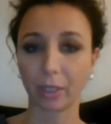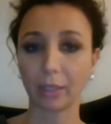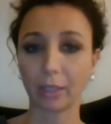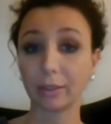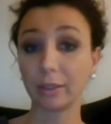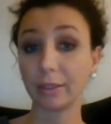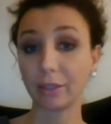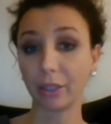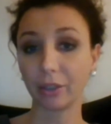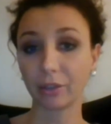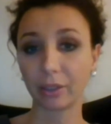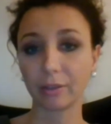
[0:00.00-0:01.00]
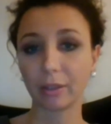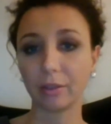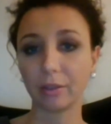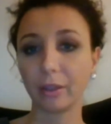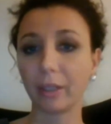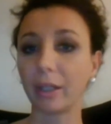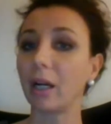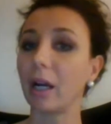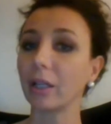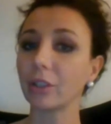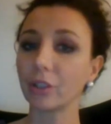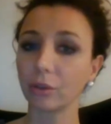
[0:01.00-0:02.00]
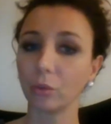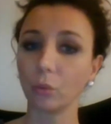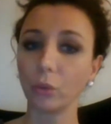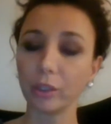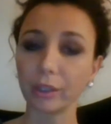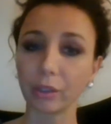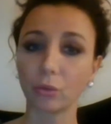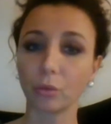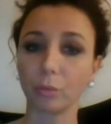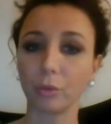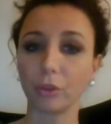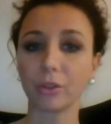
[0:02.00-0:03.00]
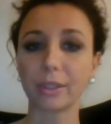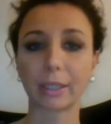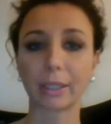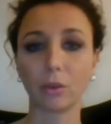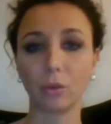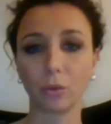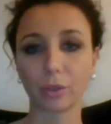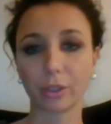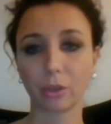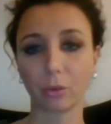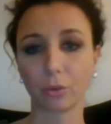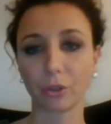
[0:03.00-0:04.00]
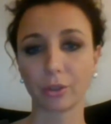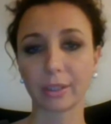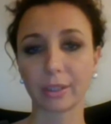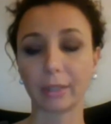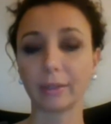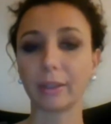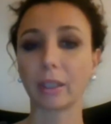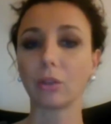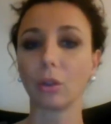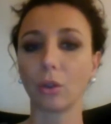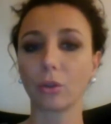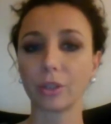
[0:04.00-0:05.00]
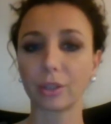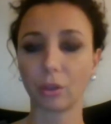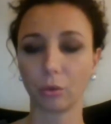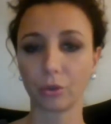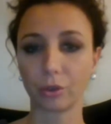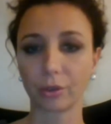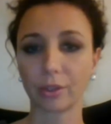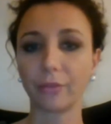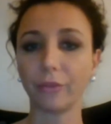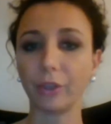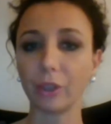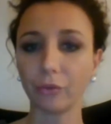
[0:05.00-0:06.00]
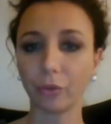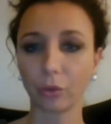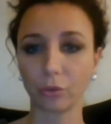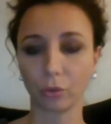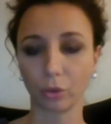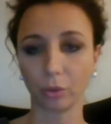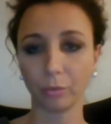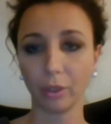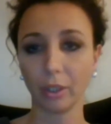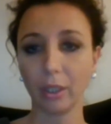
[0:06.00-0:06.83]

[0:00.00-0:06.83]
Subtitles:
as they stated that they are actually willing to build secure solutions and technology solutions fit for Europe,